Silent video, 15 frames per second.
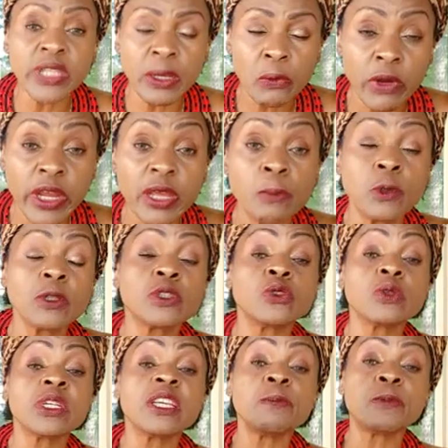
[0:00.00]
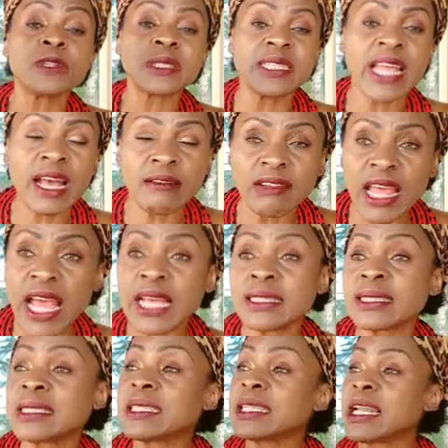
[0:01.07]
they were able to keep us down
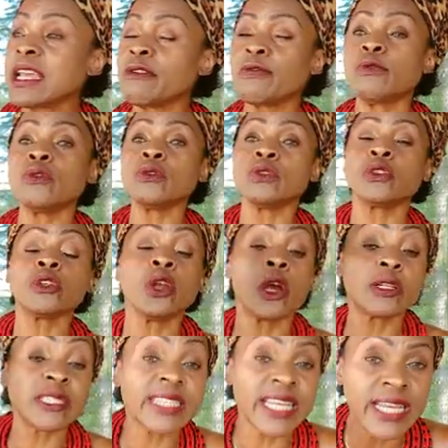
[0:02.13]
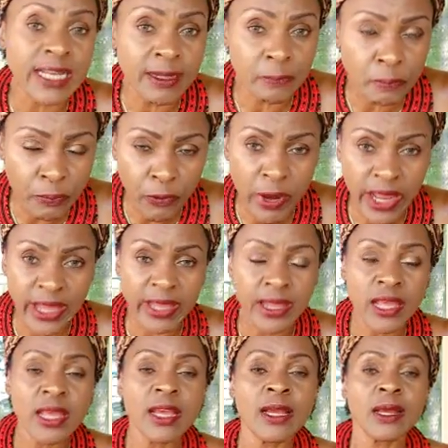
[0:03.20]
as slaves would not dare pray,
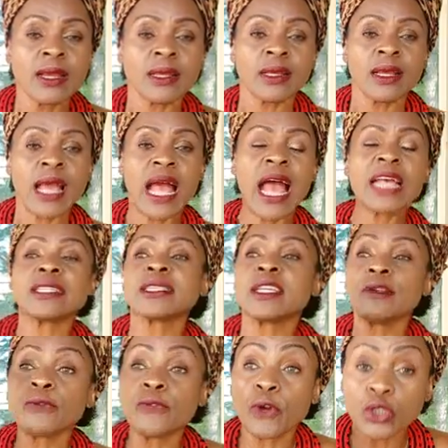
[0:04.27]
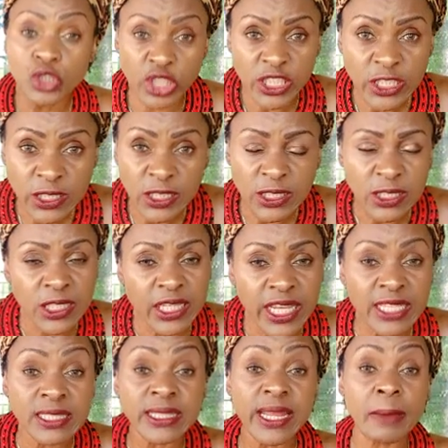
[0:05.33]
asking for justice
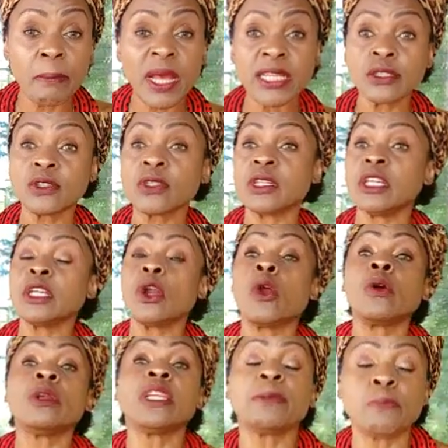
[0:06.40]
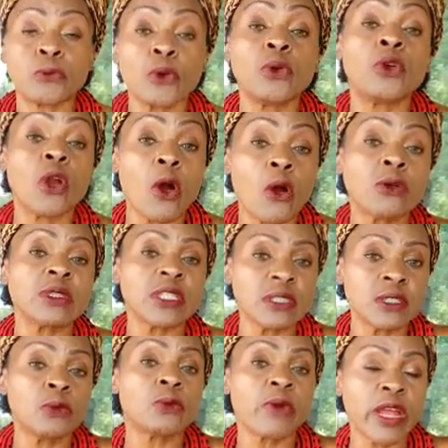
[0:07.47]
against their master. It only prolonged
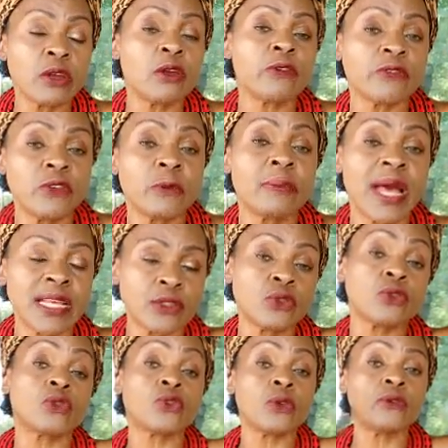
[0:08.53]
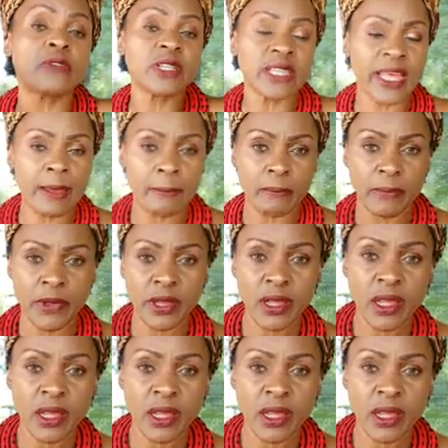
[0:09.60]
the reign of the masters over them.